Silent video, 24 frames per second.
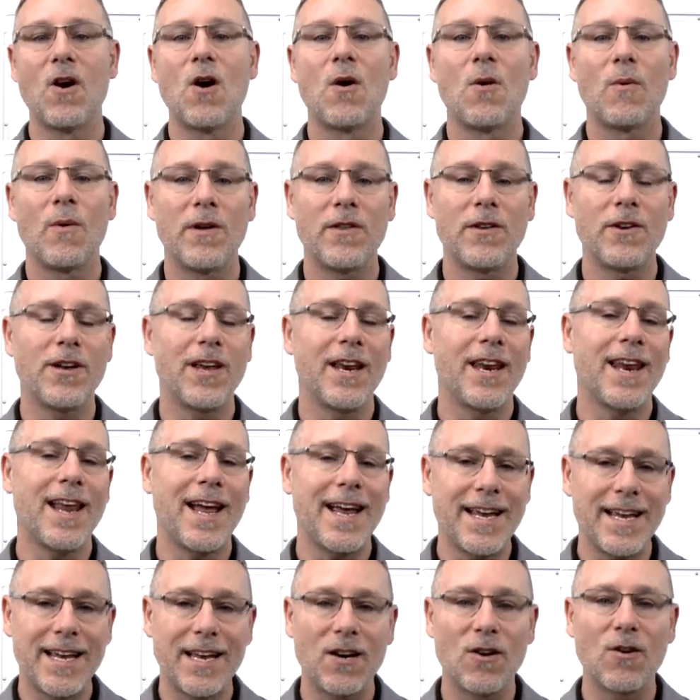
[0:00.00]
whether you
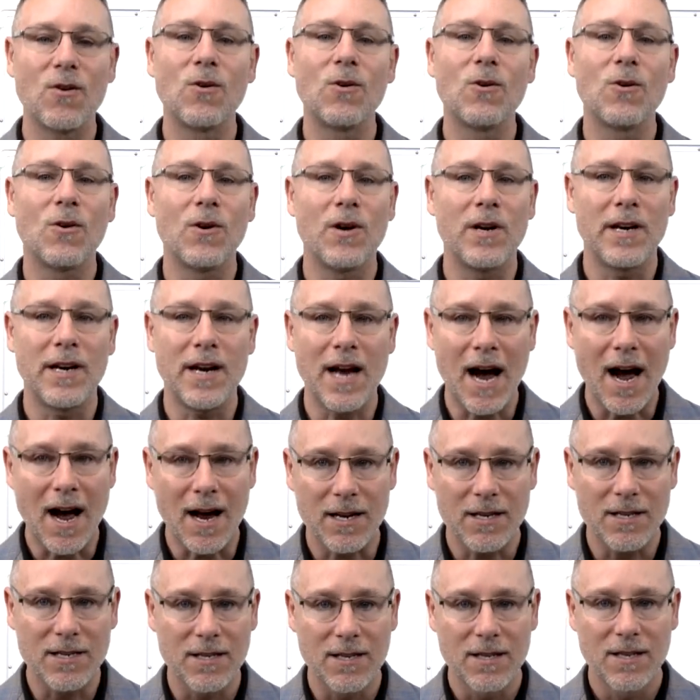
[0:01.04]
like it or
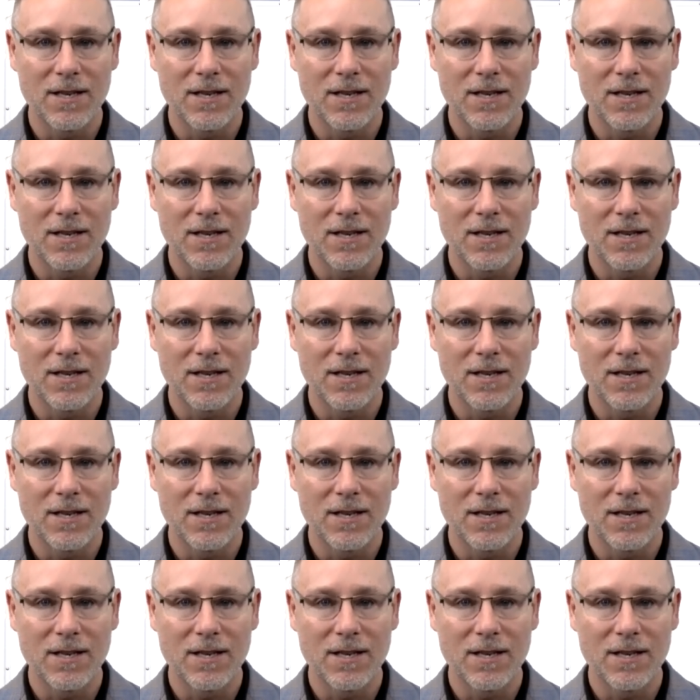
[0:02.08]
not.